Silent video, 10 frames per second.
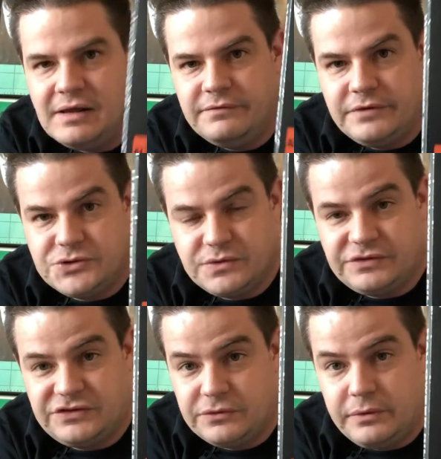
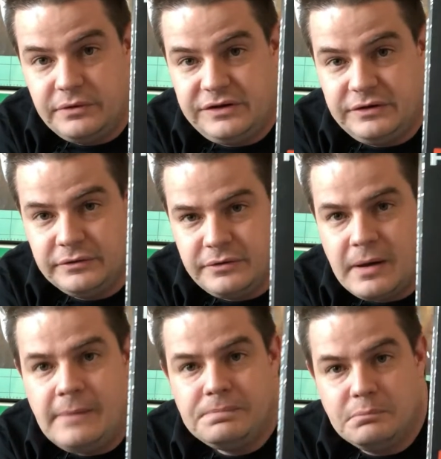featuring serial
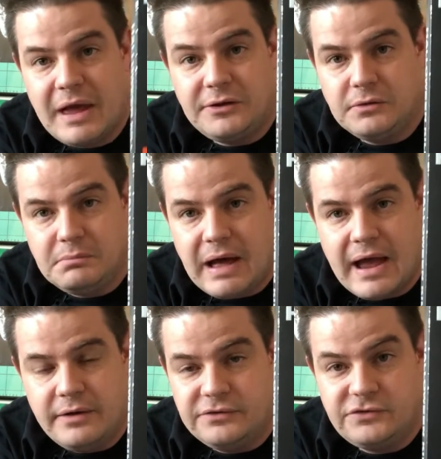killer Michael
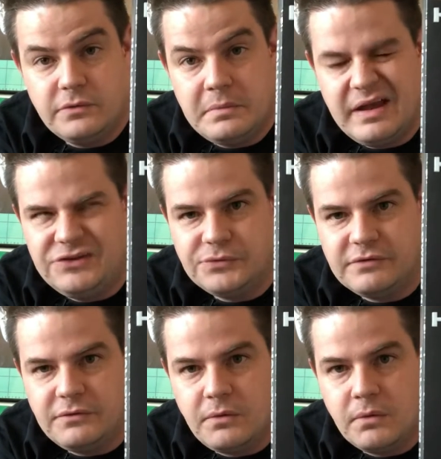Myers, who remains one
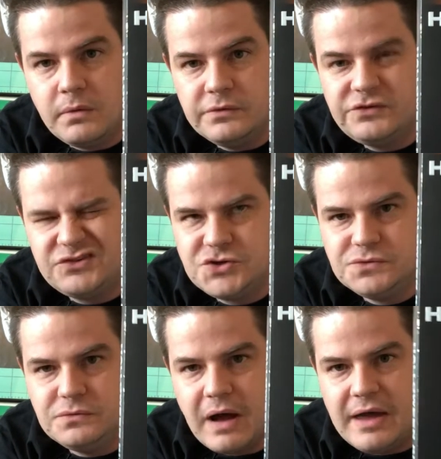of horror's
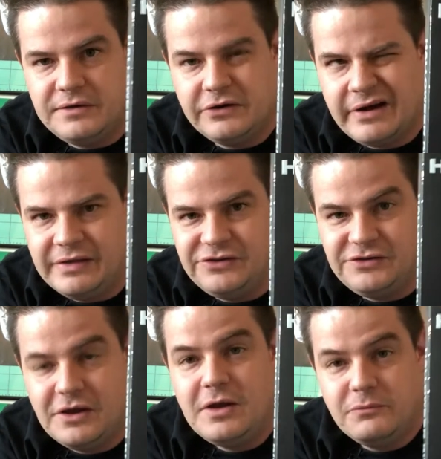true
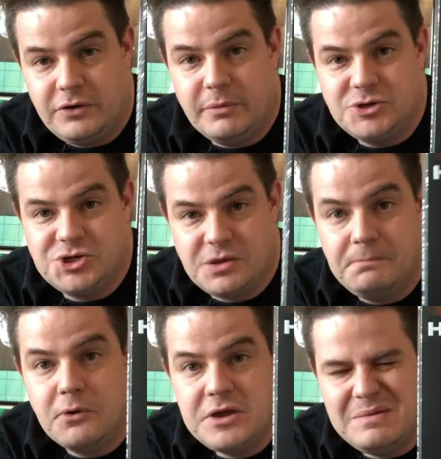icons, pretty much the
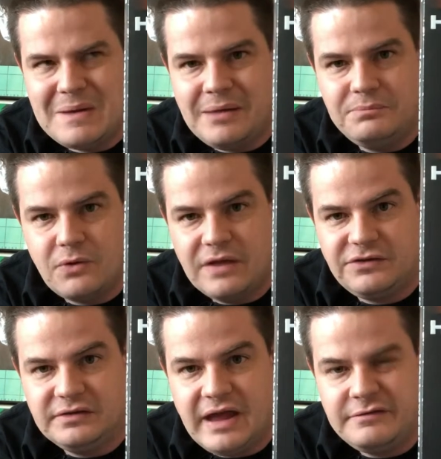boogeyman brought
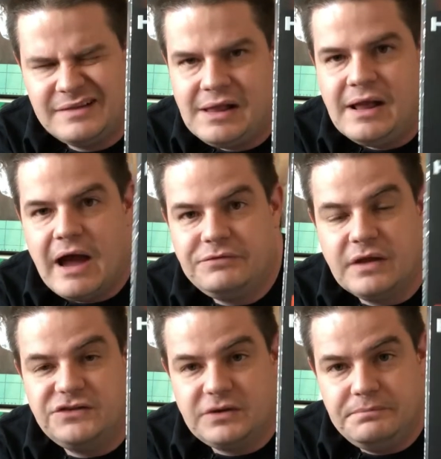to life. I've
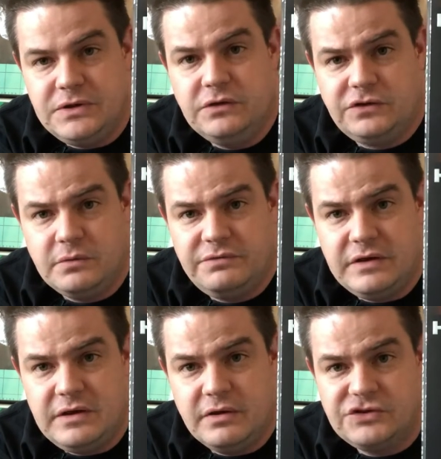done some YouTube
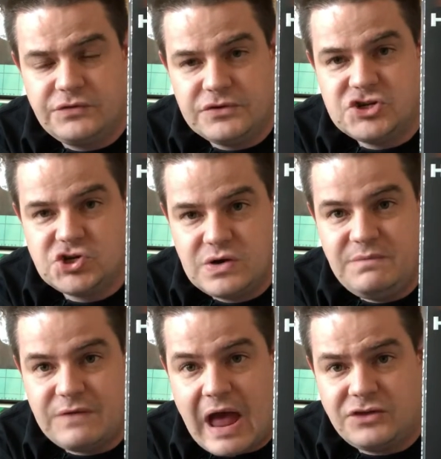videos for the
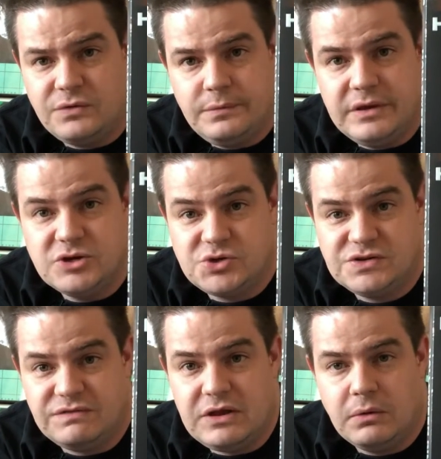Scream Factory
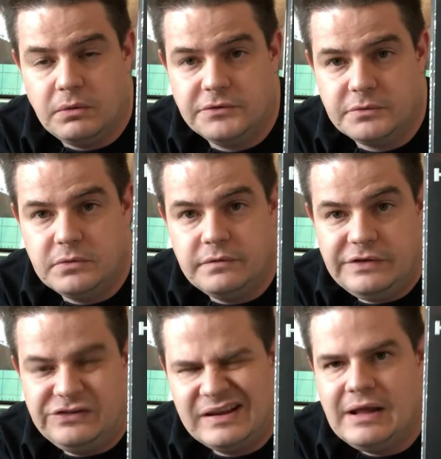reissues of the older
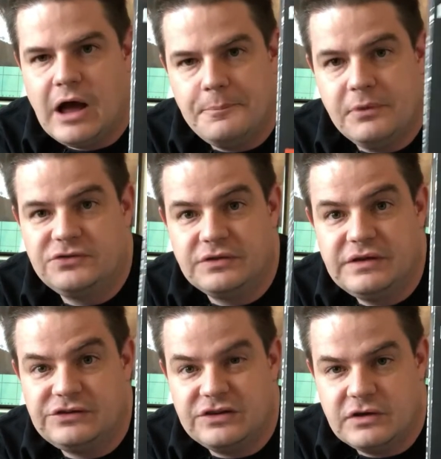movies. I'll post
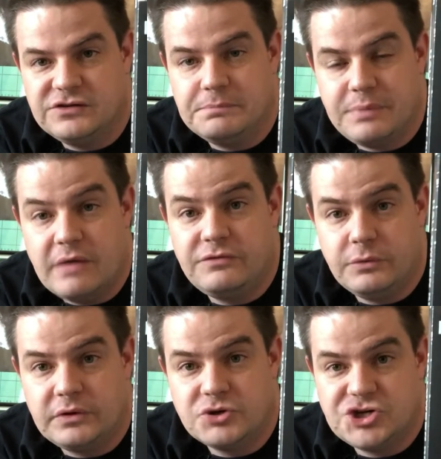links to those above if you
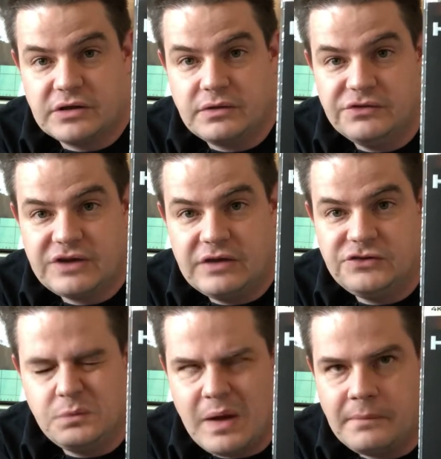want to go check those out
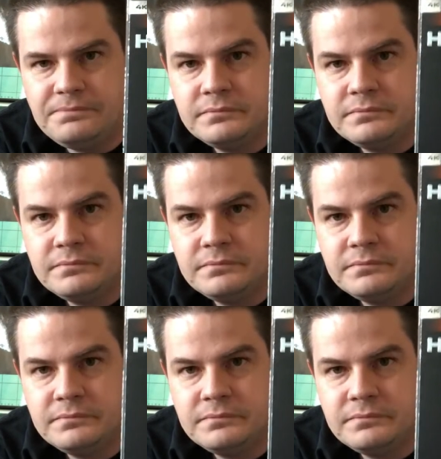as well.